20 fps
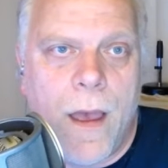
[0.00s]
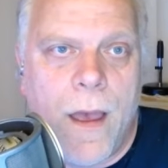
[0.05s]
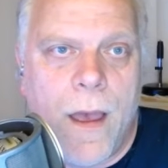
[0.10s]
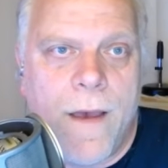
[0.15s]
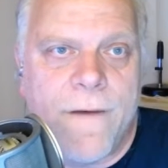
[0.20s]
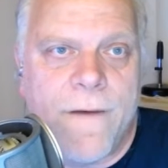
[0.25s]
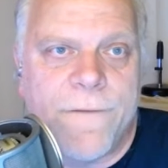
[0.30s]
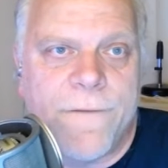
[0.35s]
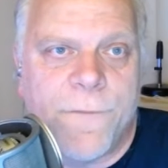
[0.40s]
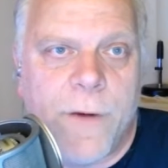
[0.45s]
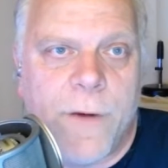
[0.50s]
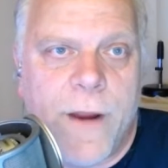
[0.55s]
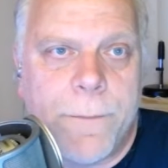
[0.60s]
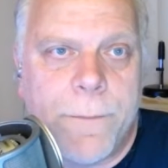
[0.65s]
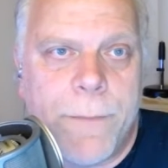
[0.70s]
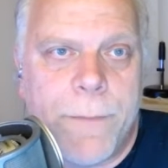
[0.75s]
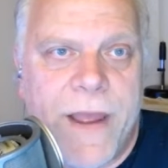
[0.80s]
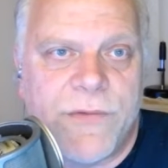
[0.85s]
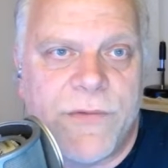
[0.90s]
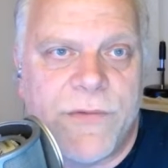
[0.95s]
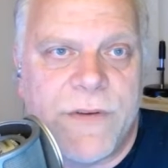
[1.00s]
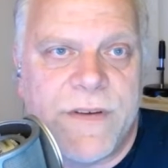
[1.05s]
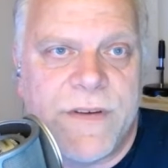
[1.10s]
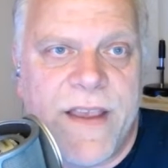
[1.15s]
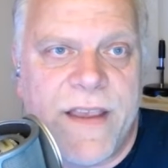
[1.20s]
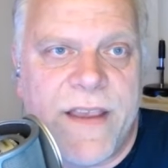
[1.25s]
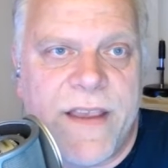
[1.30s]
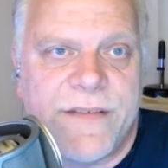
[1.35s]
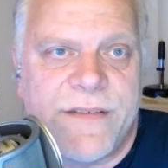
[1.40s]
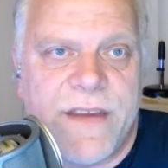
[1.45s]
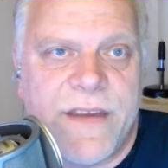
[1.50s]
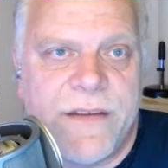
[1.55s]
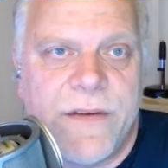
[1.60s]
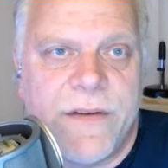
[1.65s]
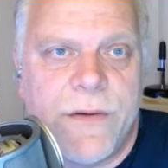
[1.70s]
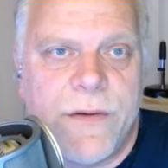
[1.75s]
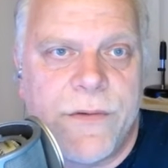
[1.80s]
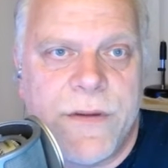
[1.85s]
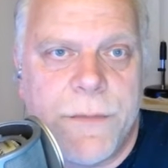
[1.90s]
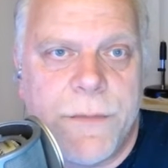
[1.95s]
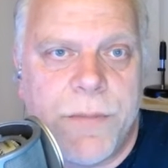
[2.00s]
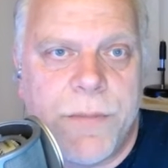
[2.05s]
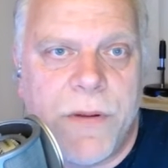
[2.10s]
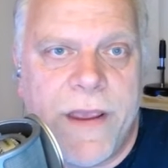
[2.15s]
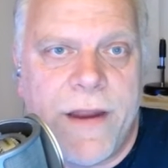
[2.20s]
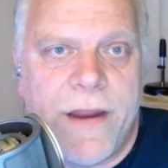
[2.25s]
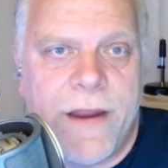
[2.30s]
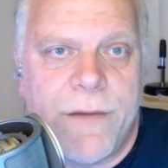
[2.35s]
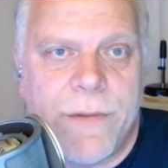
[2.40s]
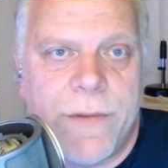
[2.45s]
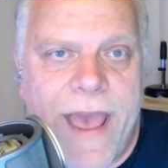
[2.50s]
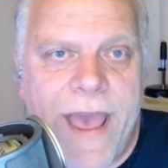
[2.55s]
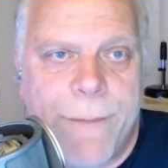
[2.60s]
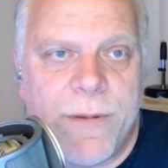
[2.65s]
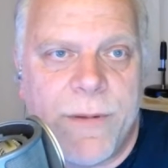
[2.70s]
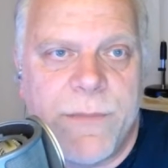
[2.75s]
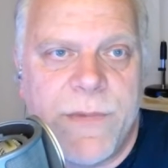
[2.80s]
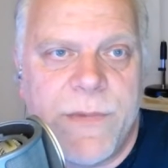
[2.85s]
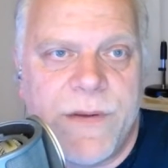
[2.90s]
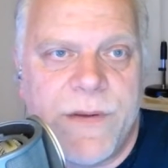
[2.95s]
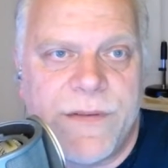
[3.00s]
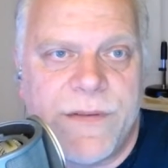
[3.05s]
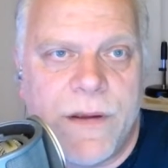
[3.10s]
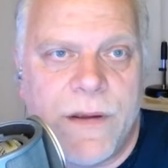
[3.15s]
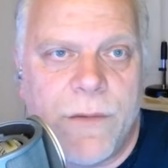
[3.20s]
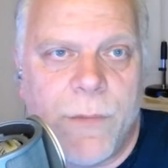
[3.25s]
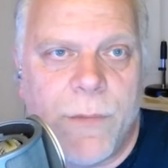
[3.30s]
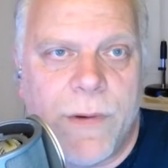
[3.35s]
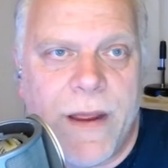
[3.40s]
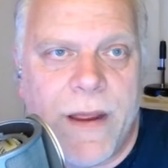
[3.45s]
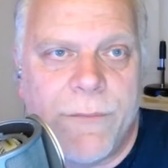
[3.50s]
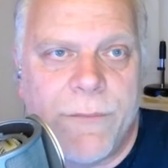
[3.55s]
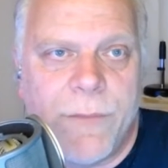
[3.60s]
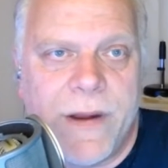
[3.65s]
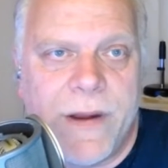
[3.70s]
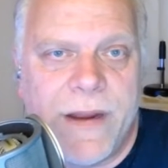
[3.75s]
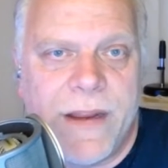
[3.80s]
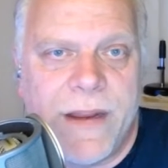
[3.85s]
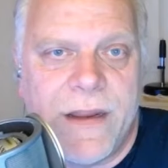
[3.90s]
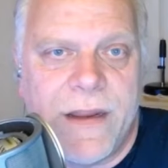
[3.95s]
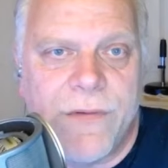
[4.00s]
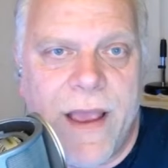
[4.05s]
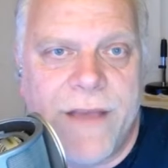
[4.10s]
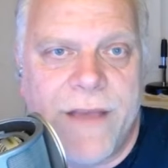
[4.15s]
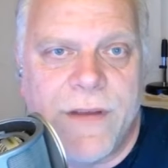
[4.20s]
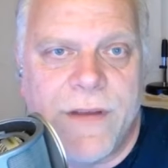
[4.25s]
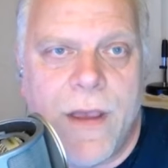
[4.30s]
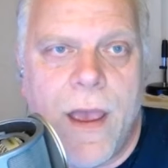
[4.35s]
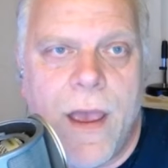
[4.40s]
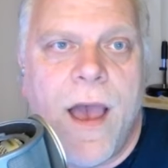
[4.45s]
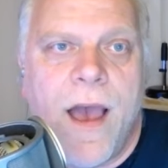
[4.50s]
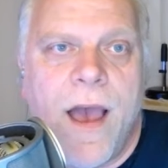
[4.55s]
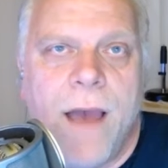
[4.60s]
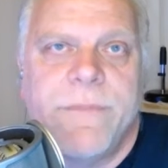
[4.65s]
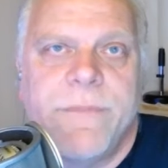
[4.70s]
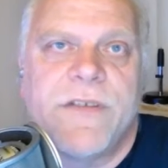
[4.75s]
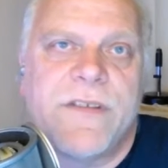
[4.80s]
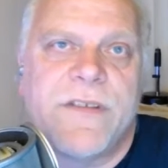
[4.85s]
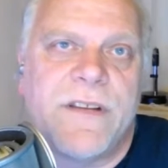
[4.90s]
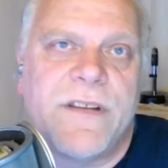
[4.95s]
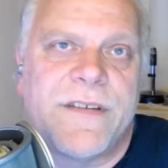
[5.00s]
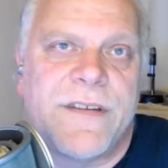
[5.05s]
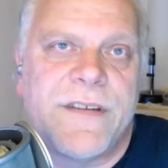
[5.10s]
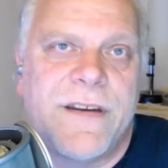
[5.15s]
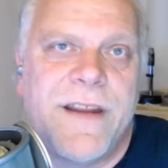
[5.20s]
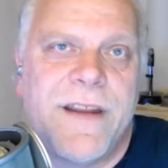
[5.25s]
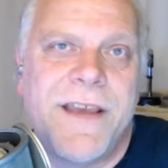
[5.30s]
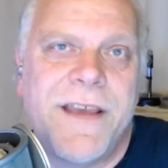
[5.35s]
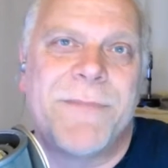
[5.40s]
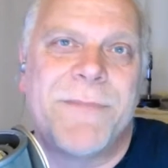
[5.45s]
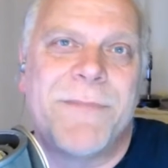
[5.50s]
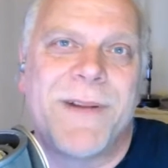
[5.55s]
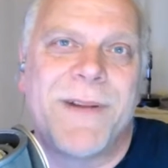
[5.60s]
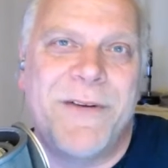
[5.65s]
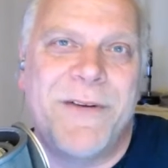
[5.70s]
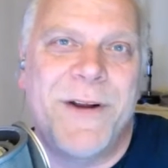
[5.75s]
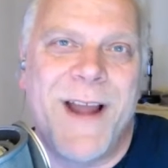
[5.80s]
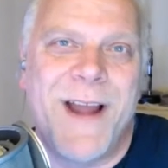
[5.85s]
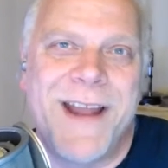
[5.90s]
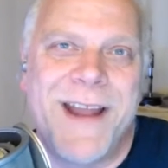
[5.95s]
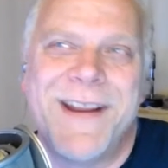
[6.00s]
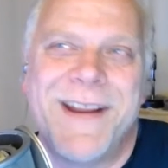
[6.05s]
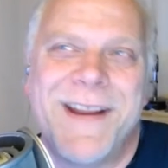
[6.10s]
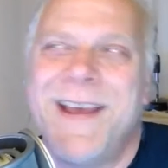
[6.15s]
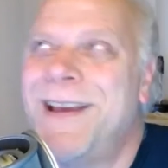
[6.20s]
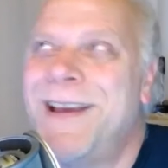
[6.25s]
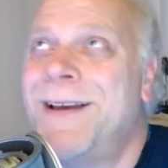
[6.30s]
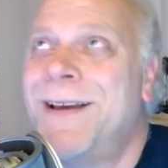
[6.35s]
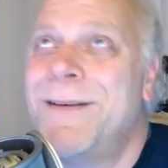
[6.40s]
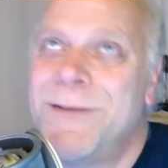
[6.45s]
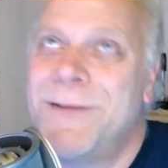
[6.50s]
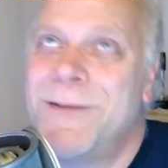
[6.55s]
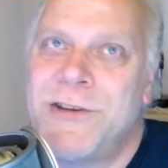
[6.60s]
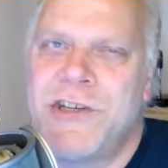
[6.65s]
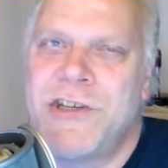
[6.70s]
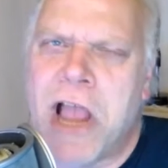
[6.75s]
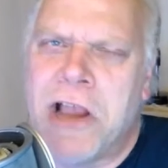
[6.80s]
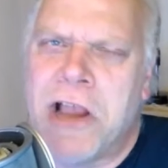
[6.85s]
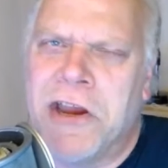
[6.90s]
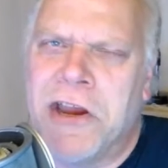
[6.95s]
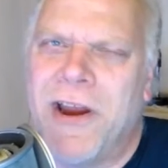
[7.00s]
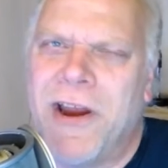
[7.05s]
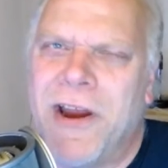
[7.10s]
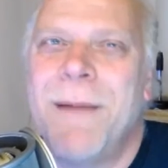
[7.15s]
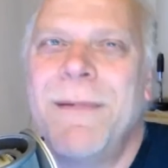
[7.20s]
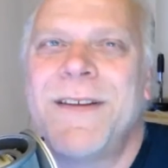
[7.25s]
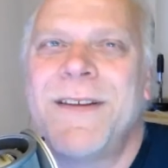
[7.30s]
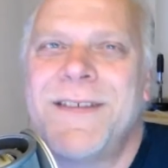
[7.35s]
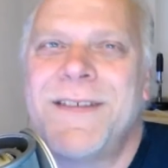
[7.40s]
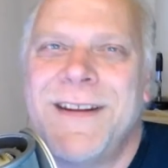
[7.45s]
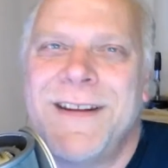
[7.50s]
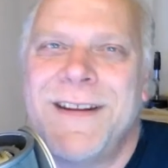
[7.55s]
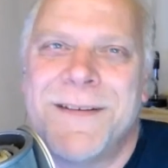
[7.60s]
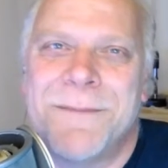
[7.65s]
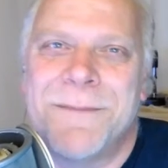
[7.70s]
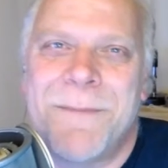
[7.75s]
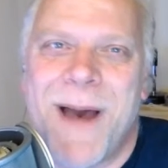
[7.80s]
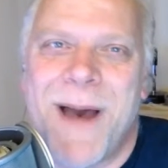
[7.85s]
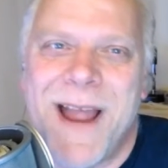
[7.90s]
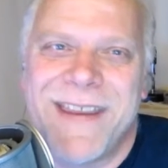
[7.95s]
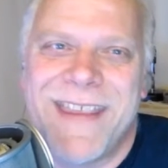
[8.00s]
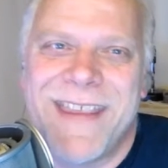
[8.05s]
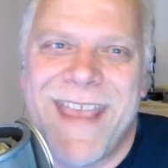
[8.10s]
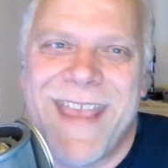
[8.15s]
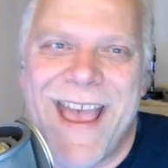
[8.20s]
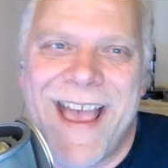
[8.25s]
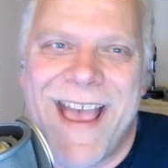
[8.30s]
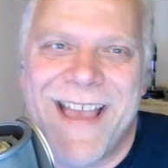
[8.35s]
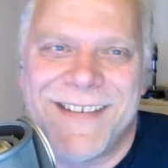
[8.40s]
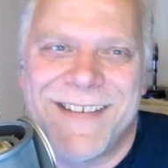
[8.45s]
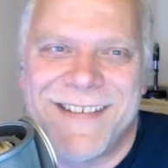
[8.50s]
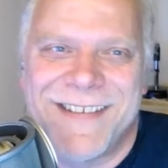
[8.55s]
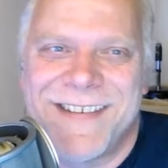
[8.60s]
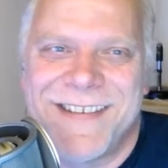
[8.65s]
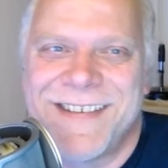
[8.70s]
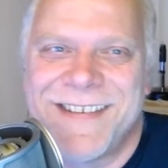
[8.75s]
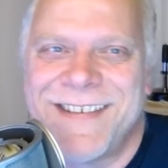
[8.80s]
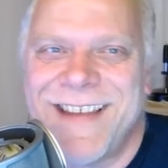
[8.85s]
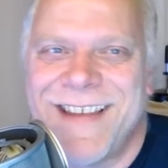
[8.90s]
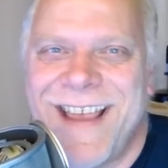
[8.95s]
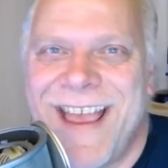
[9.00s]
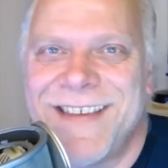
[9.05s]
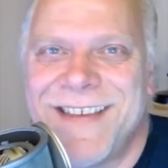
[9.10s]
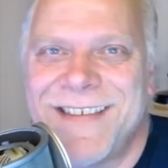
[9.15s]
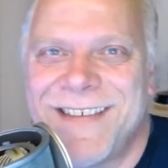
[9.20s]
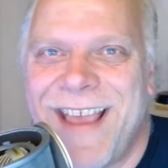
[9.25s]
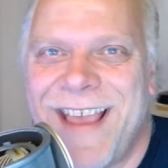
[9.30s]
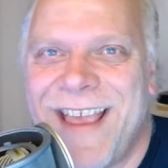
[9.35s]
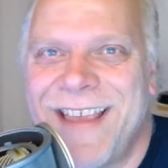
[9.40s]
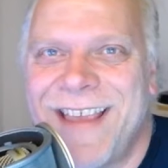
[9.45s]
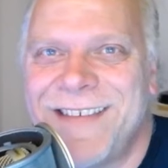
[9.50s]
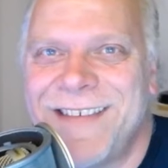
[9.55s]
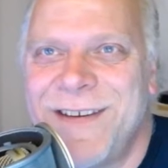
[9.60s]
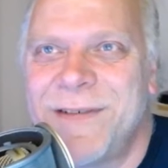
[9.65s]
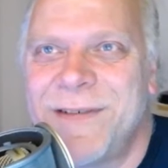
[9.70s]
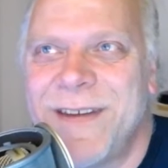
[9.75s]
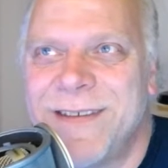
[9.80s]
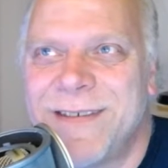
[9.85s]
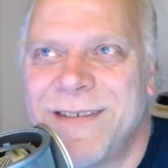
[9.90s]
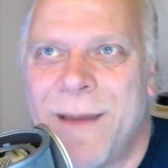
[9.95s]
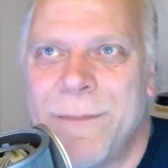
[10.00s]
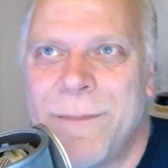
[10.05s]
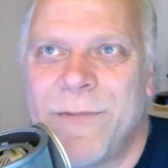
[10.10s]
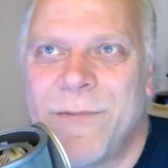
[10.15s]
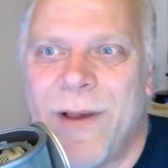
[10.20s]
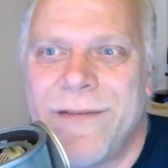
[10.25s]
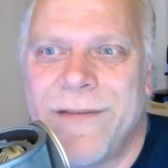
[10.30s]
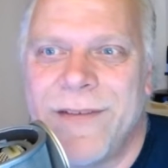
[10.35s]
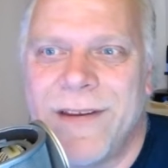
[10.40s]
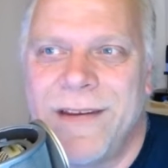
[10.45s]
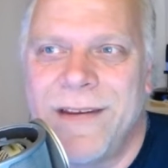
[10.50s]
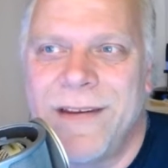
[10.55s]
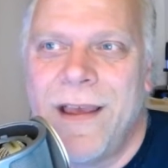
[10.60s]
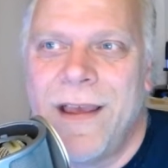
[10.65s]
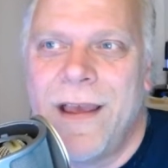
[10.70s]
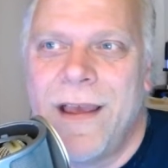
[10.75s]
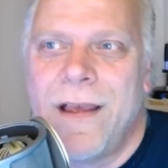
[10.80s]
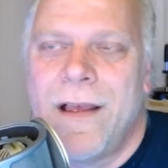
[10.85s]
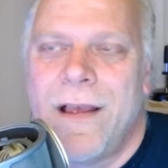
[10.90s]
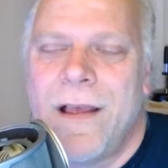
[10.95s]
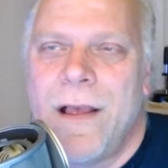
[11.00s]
Uh, Frank Petrie says he's usually playing with Apple Music when when he drives. I'm usually listening, believe it or not, shocker, I'm listening to podcasts as as usually as I'm driving.